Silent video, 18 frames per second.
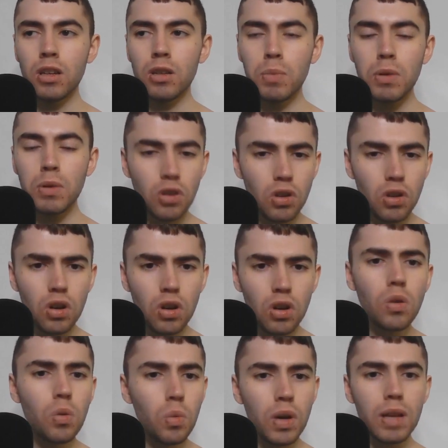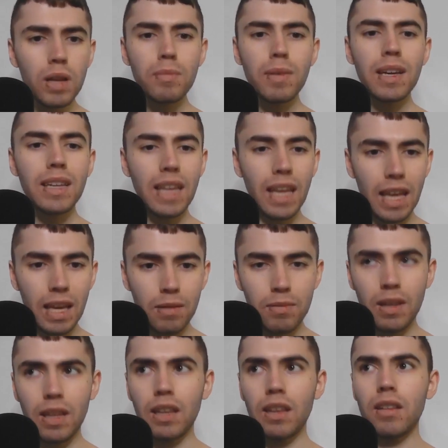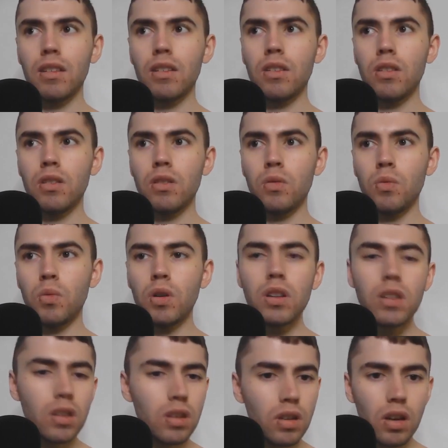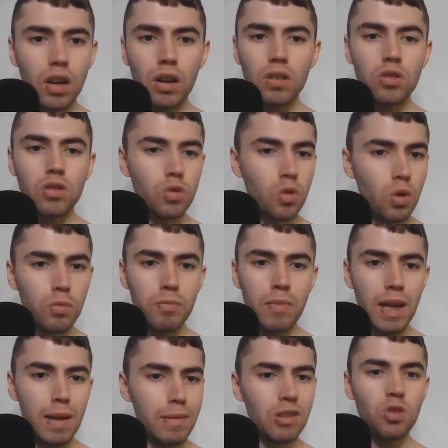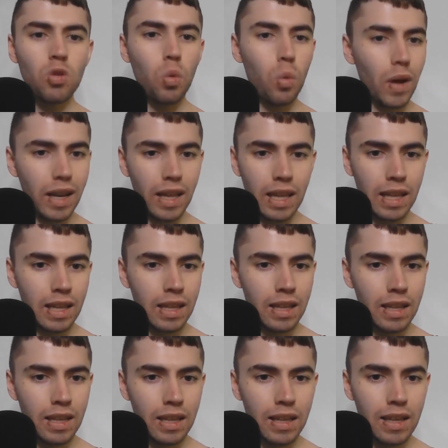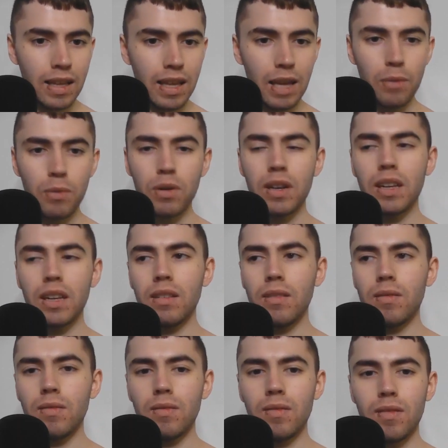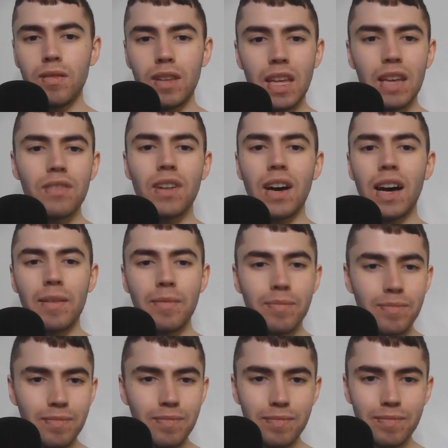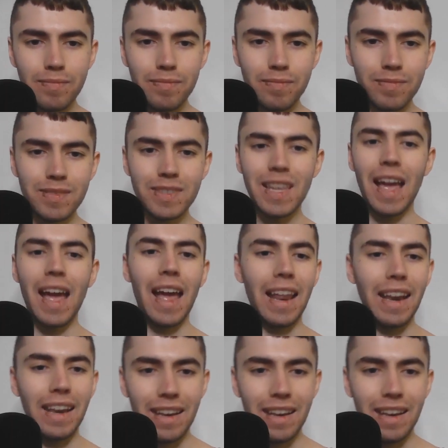But you're going to win by games that we're going to score maybe 20, and we're going to give up 10.